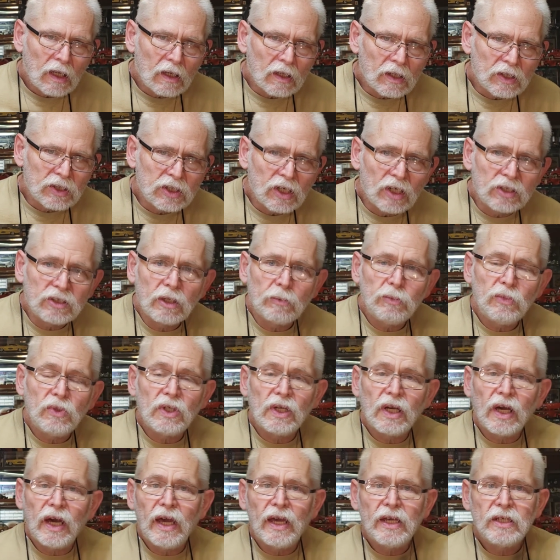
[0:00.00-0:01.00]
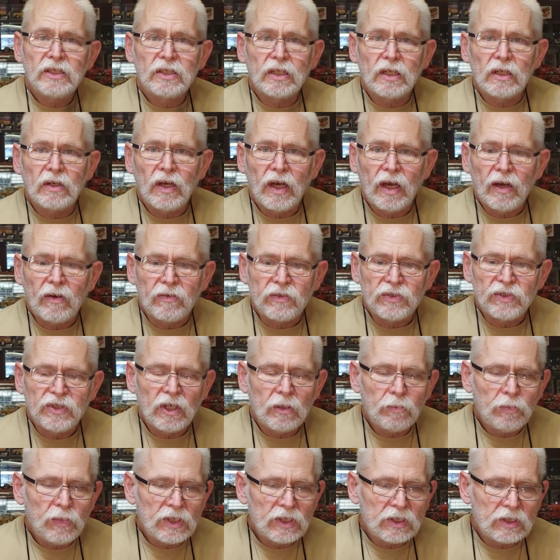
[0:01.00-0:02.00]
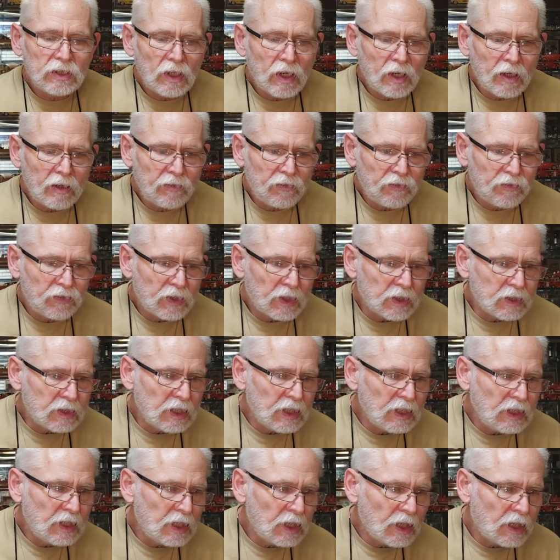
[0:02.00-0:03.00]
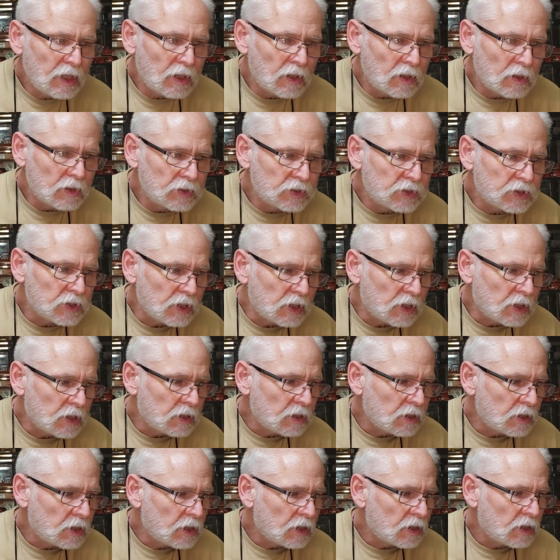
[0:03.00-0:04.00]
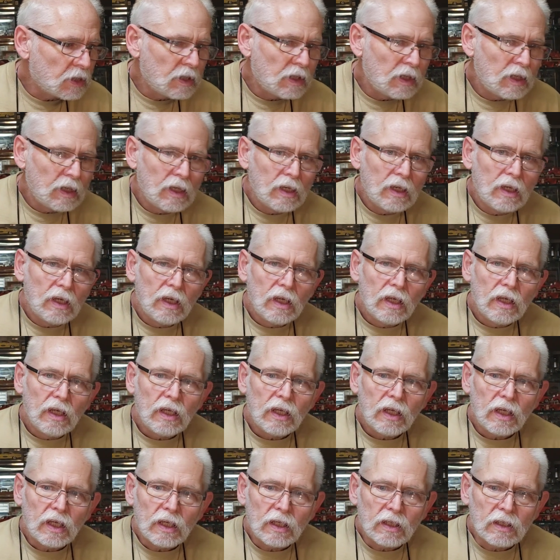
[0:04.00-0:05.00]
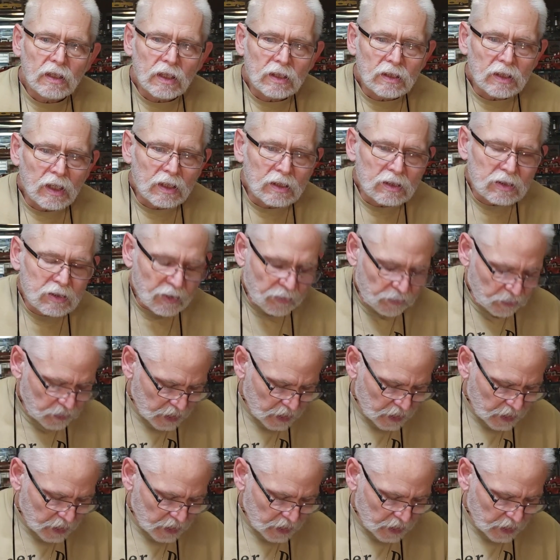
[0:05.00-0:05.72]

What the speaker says: so some of you guys have sent me stuff, decals and stuff